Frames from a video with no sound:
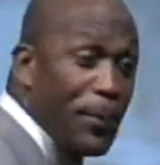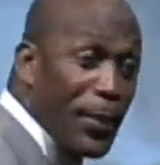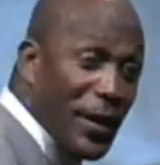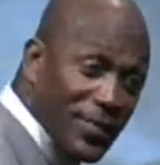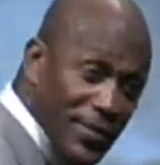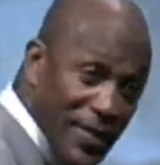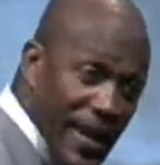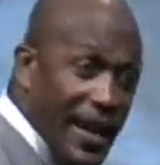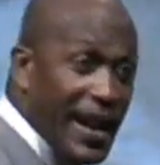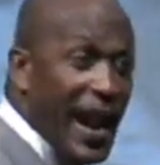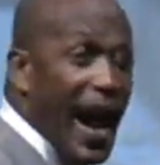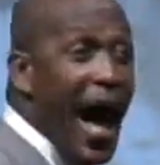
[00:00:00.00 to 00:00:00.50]

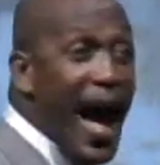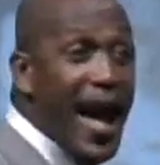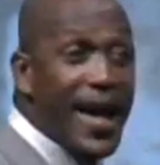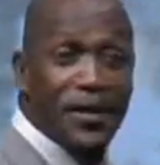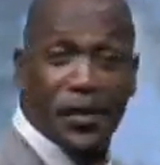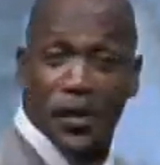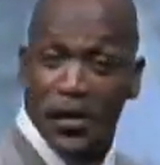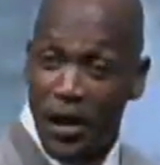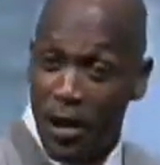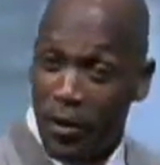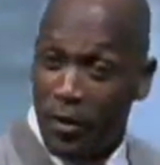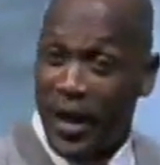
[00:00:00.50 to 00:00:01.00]
But then
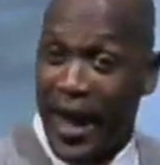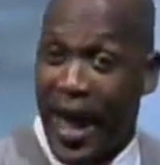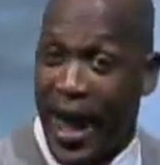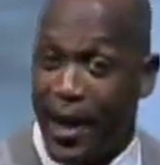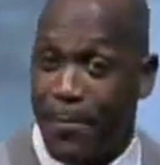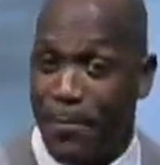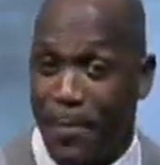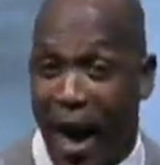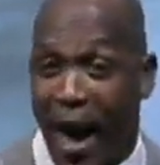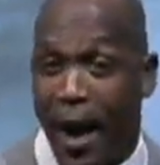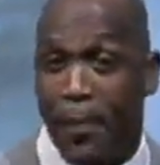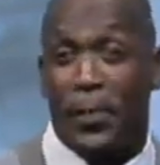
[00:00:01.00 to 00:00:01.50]
I still
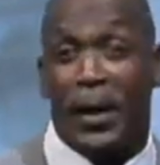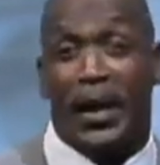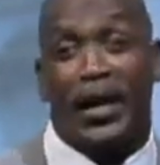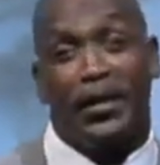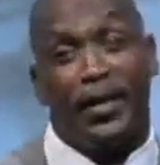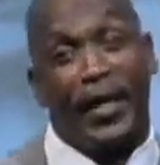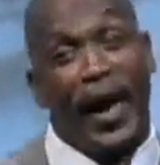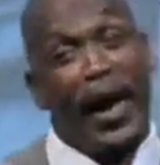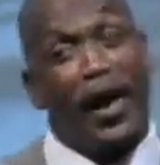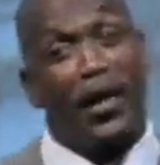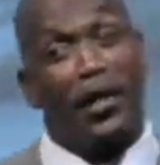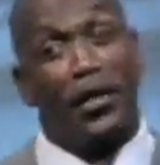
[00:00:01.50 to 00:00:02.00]
came back
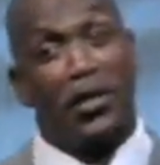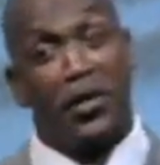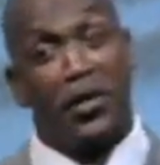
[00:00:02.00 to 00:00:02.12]
because I